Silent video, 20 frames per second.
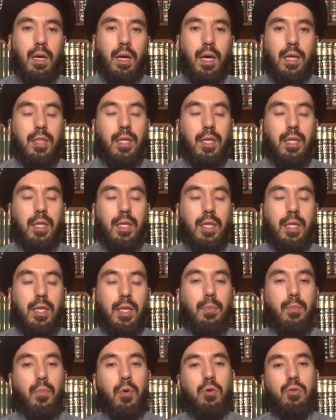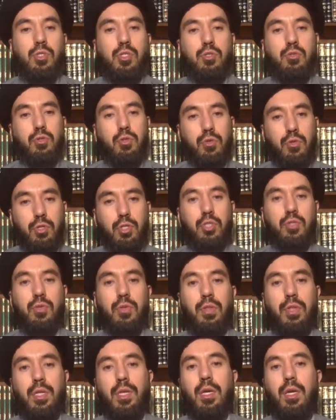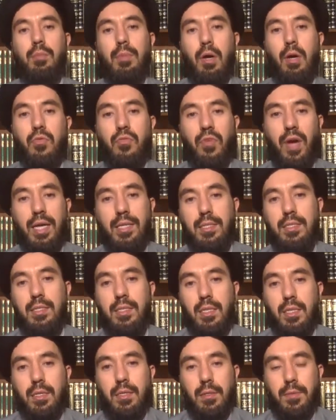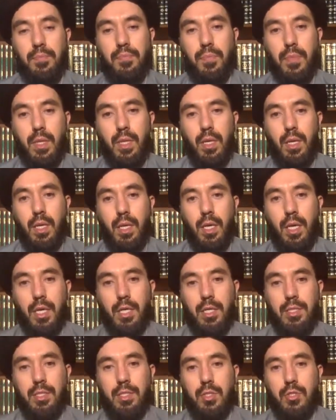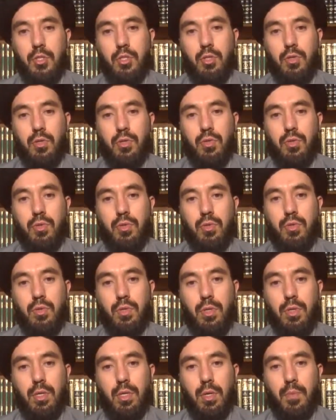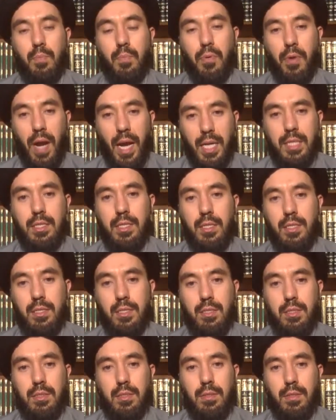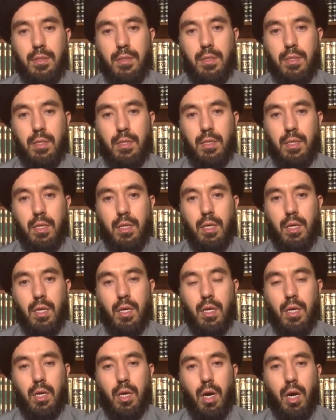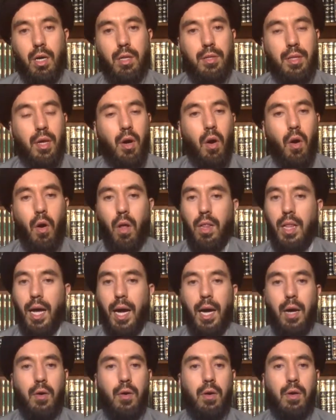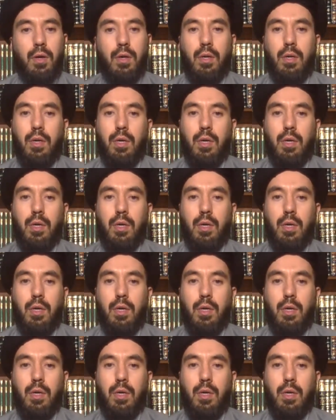The most crucial thing about fasting is to practice on all our